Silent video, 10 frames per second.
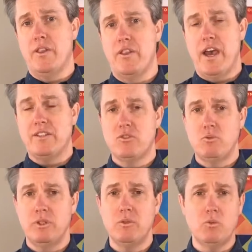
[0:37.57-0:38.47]
that's a
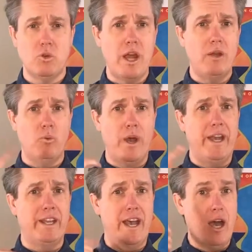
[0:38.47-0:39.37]
really great way
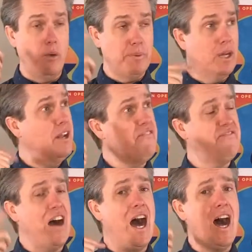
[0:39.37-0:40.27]
to help you to
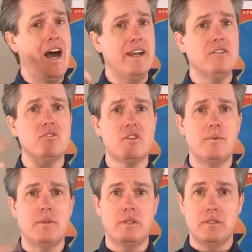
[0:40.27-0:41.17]
find
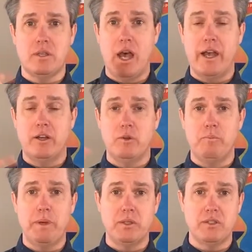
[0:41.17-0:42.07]
some of these higher
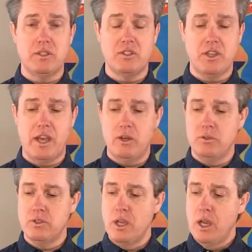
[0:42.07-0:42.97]
belty
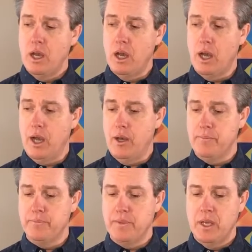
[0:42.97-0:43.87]
sounds.
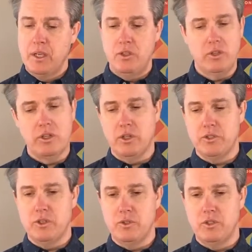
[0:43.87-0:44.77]
You could
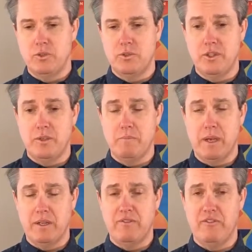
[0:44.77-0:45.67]
also use the
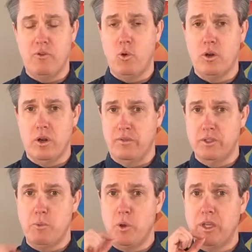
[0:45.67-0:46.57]
metaphor of
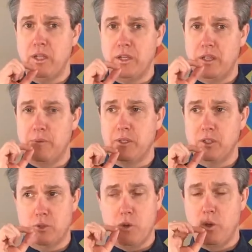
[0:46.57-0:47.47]
smoking and keeping the
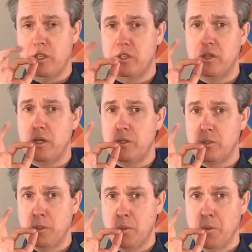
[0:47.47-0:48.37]
smoke in your lungs.